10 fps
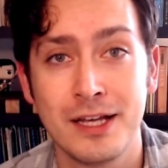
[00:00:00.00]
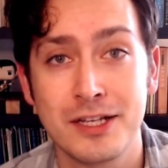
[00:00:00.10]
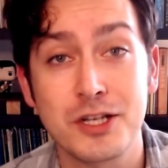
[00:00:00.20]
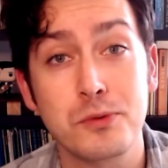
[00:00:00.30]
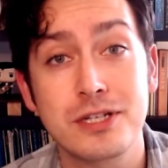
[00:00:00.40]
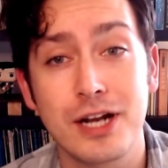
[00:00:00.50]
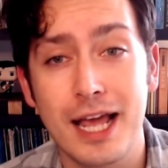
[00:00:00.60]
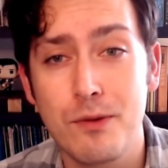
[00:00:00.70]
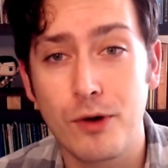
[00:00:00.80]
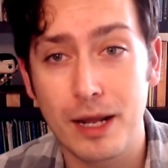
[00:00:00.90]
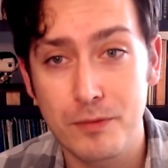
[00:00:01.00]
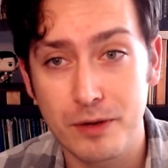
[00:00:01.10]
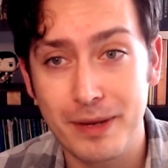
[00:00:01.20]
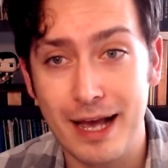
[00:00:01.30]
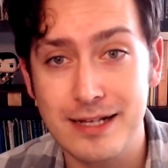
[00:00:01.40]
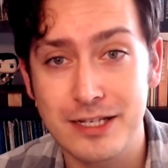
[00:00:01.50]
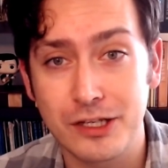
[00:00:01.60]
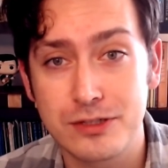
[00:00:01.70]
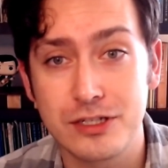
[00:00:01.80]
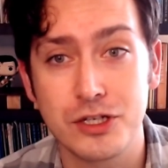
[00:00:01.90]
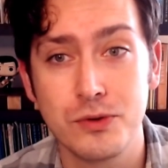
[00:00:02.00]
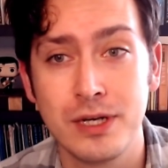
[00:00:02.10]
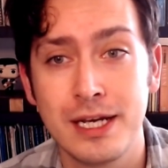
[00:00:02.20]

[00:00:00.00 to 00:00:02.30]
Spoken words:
So today, what I'm going to be asking you to do